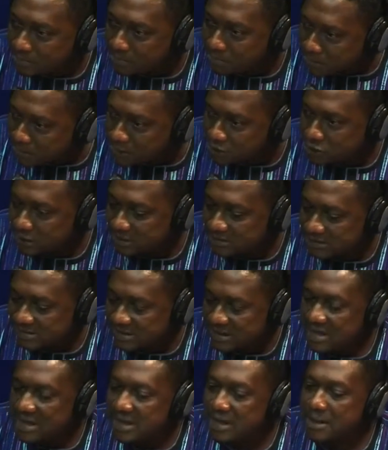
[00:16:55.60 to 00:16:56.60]
patient.
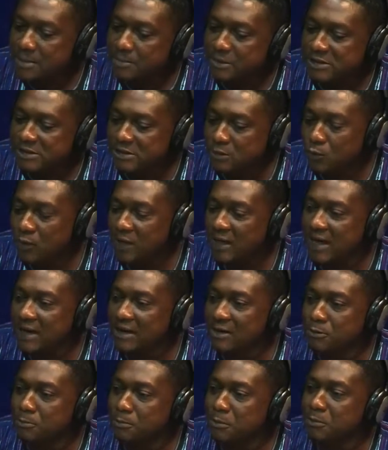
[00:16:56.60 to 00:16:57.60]
But we
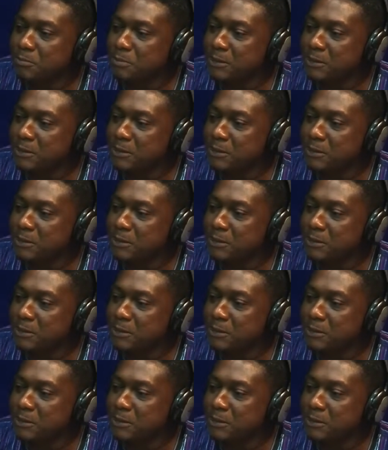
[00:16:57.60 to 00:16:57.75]
cannot be